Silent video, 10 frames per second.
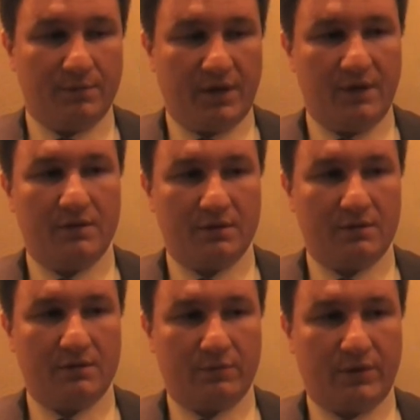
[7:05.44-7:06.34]
main
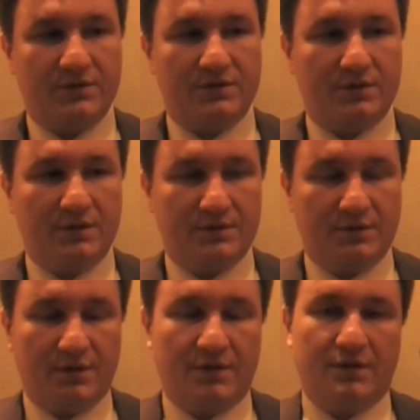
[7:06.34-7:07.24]
question is
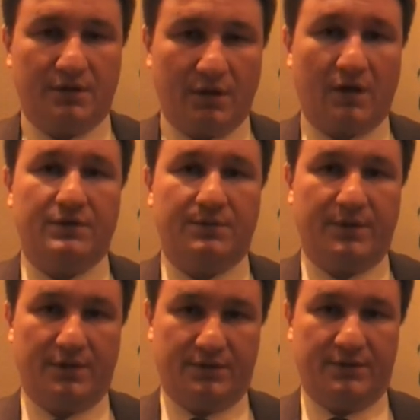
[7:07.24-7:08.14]
the
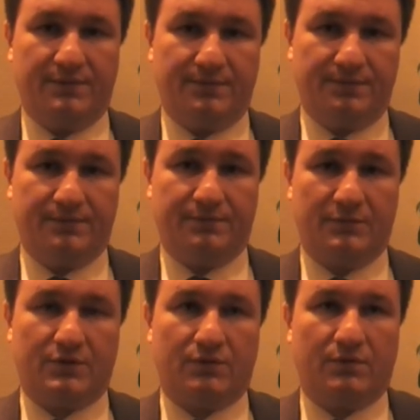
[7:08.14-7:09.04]
accountability.
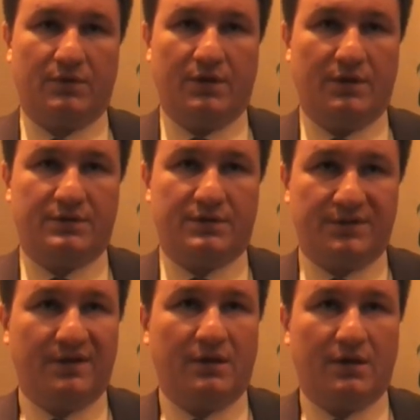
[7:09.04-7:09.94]
So it's a
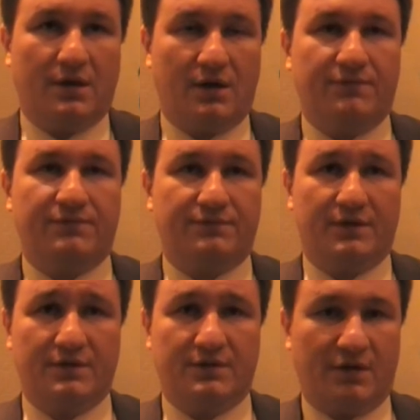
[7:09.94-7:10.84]
really
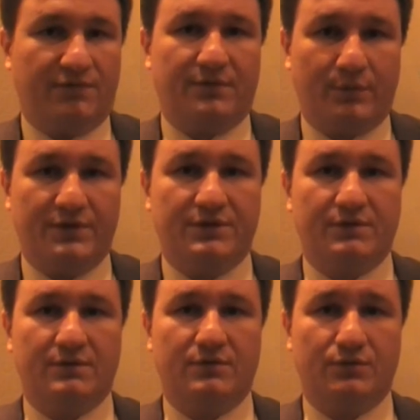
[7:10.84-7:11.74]
tough question
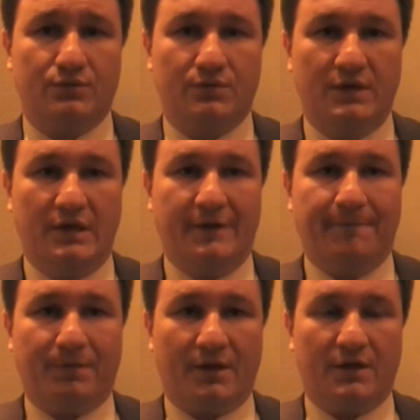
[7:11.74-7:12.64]
to
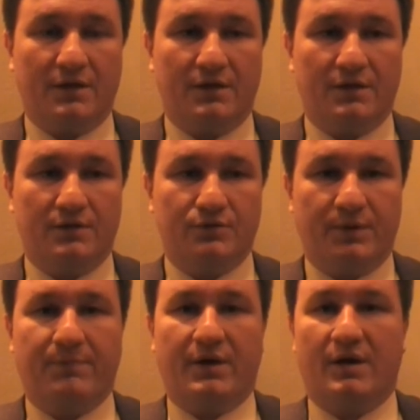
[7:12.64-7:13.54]

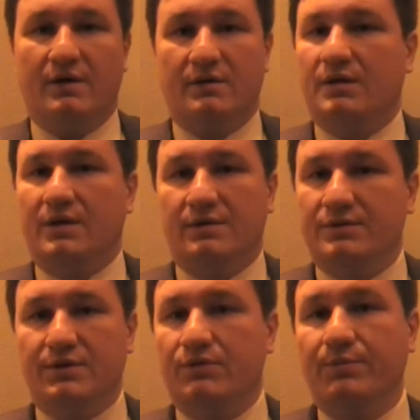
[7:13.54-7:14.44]
prepare a
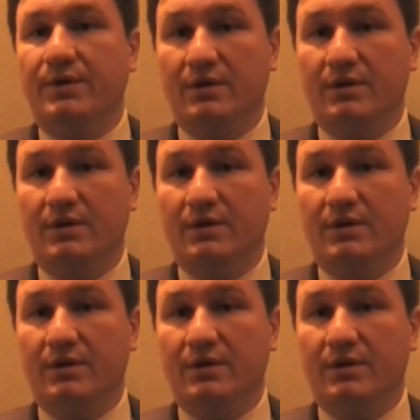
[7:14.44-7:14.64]
COP.